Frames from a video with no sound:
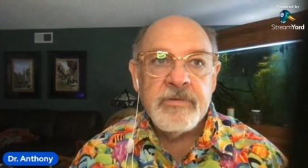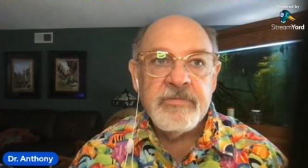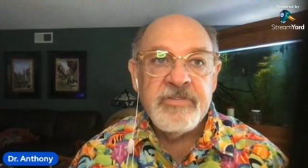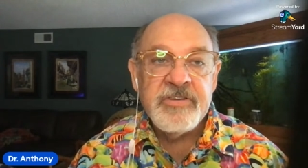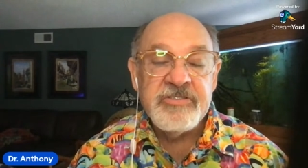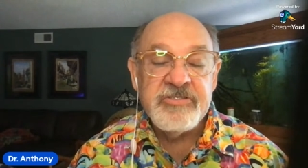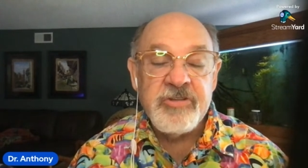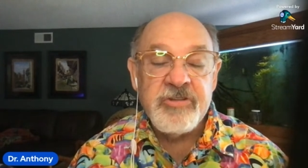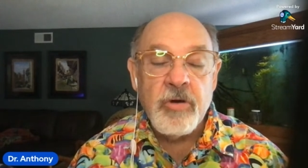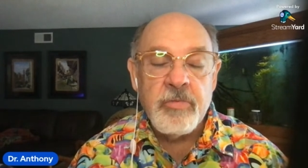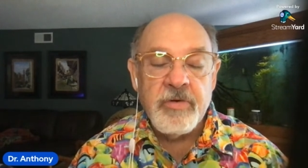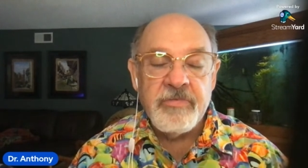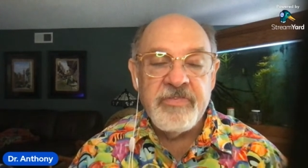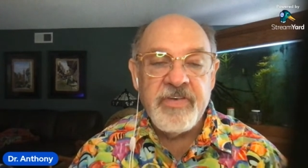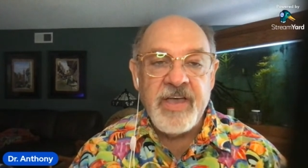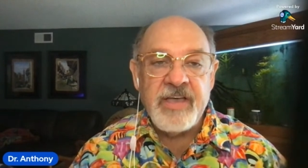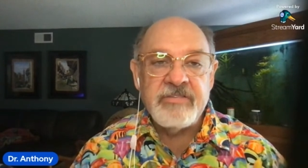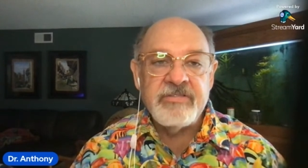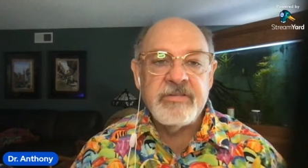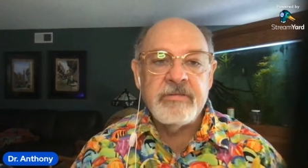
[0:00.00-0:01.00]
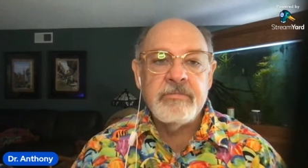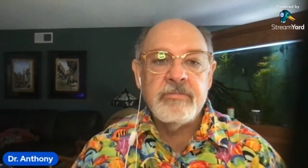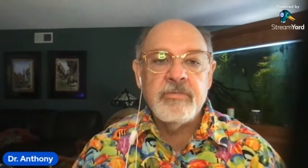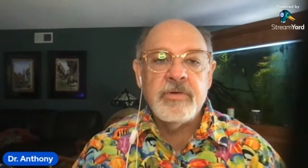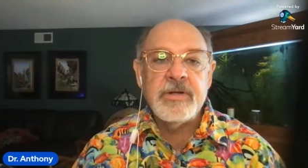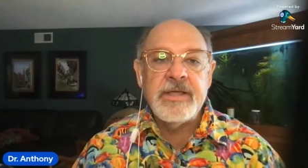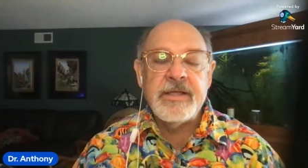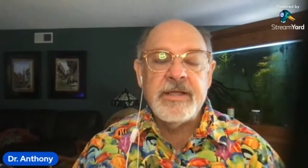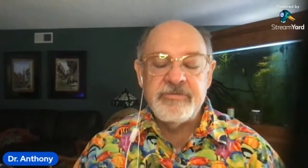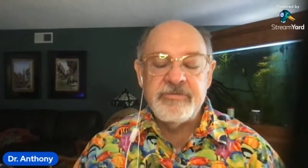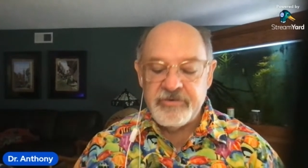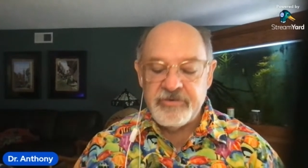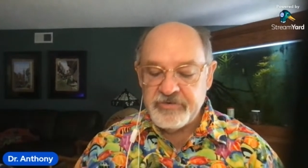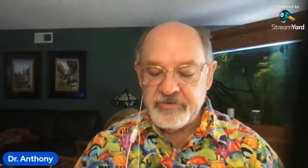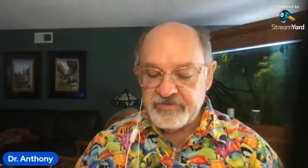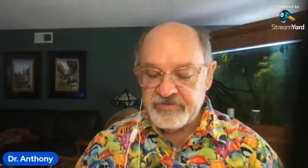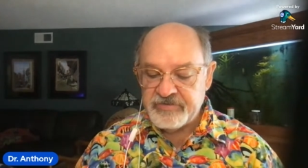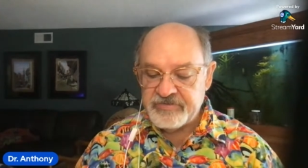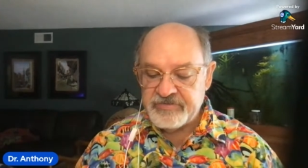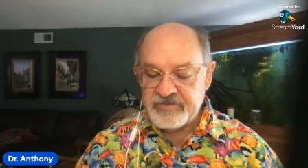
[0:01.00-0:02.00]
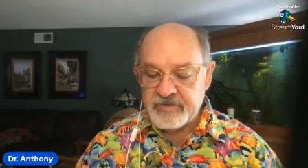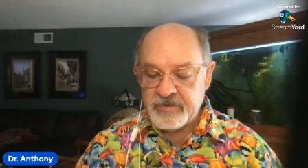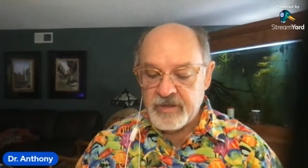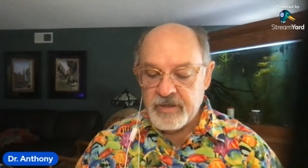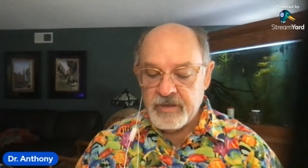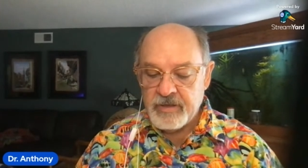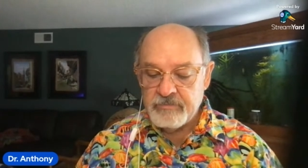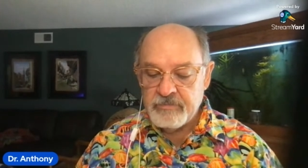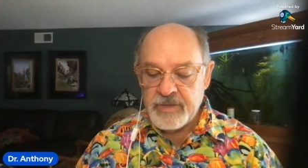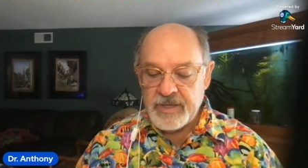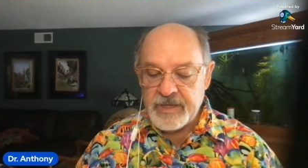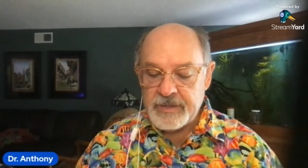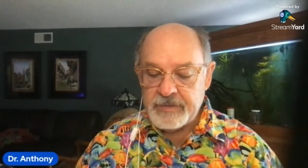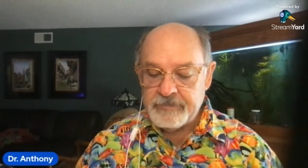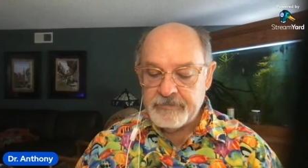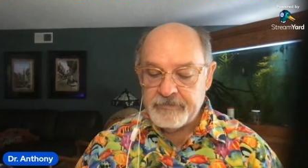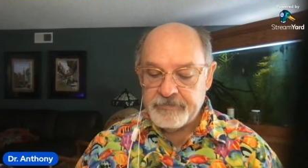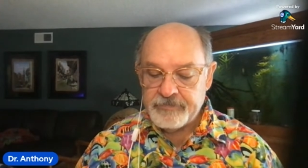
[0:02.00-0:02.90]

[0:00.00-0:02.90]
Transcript: Fishtoberfest, when he introduces me.